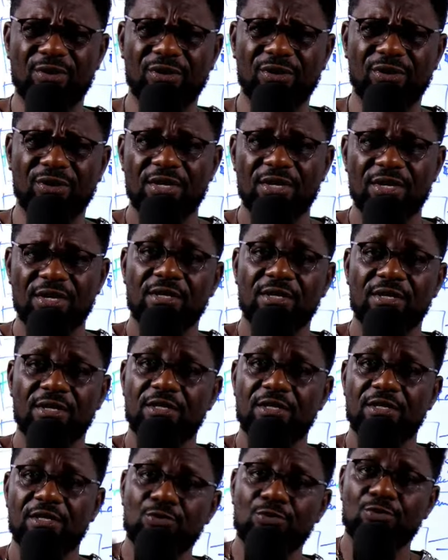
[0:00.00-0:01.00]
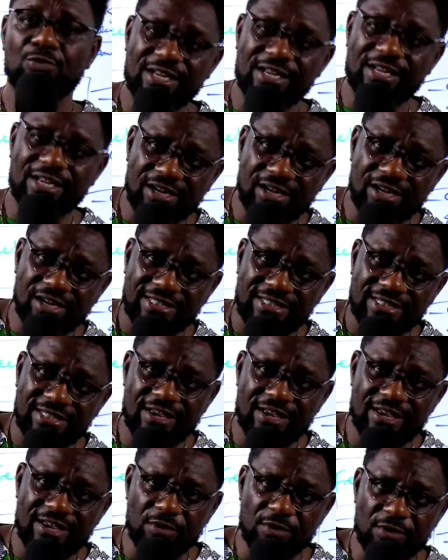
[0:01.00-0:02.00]
The $2,000 they gave me was
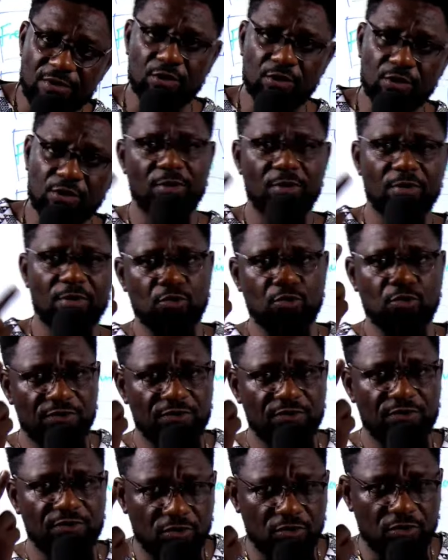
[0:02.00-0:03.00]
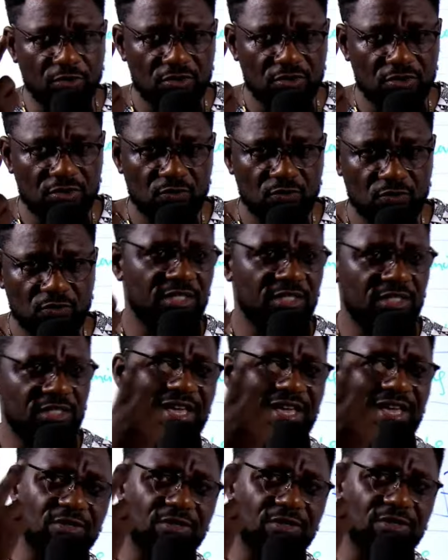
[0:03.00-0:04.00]
to make 2 videos, which is
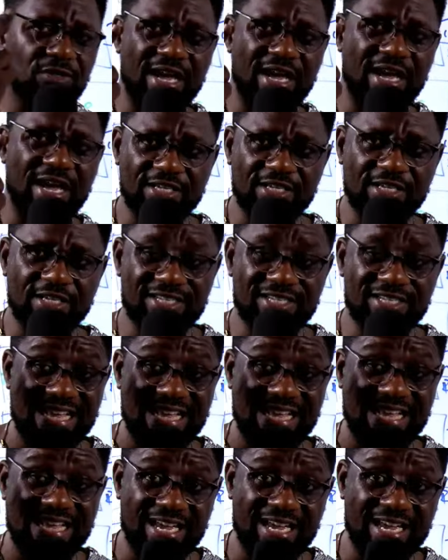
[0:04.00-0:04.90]
$1,000 each that time.